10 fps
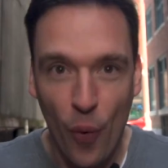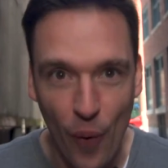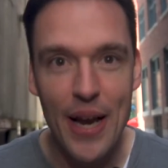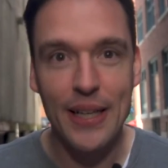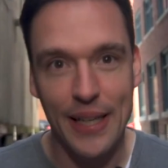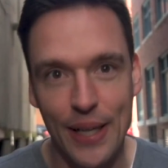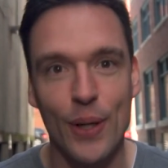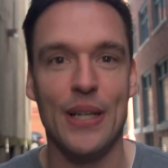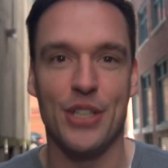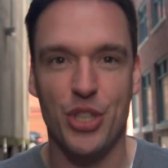Right
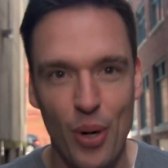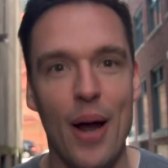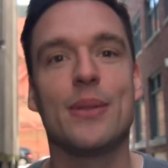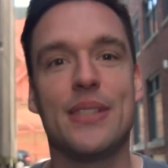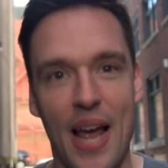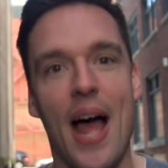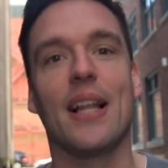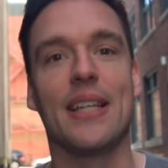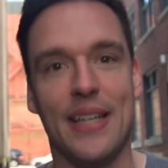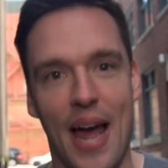here in Trounce
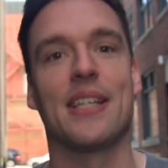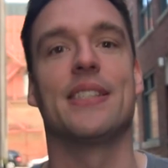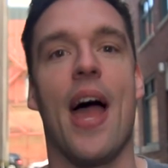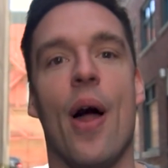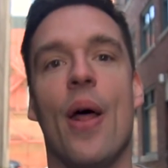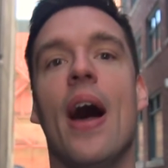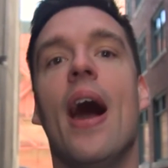Alley, Gastown.